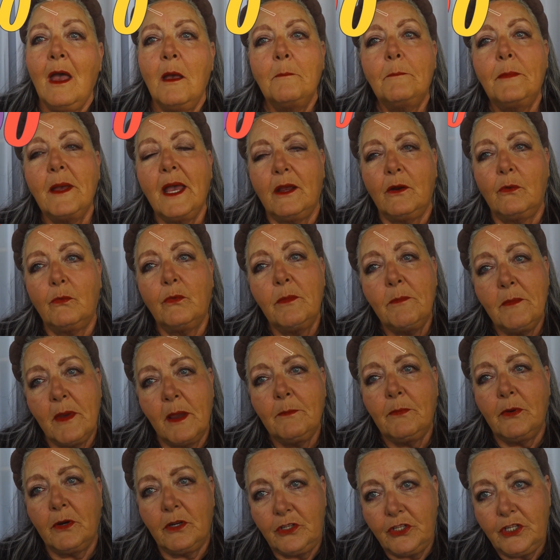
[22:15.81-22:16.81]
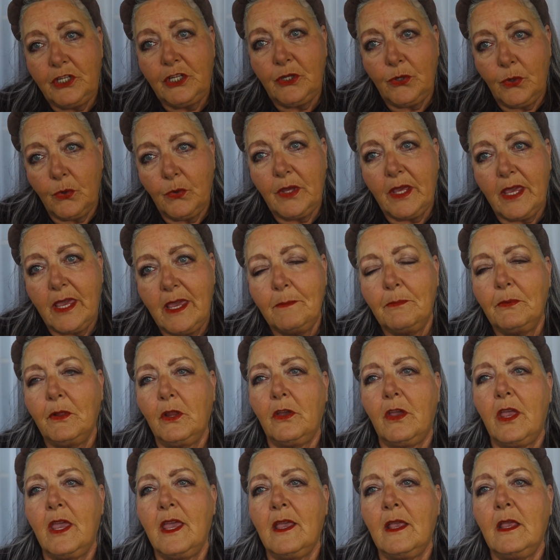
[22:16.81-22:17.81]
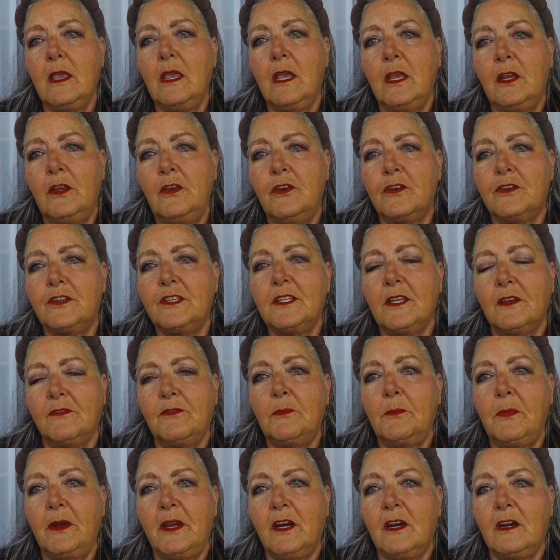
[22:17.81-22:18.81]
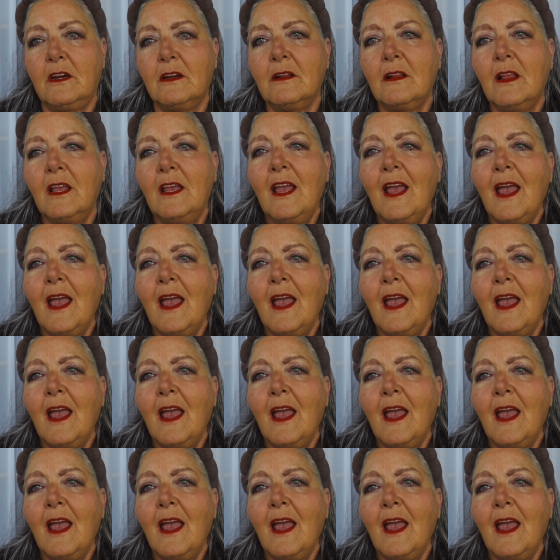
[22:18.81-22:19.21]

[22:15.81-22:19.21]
But remember, do keep looking in your silver mirror.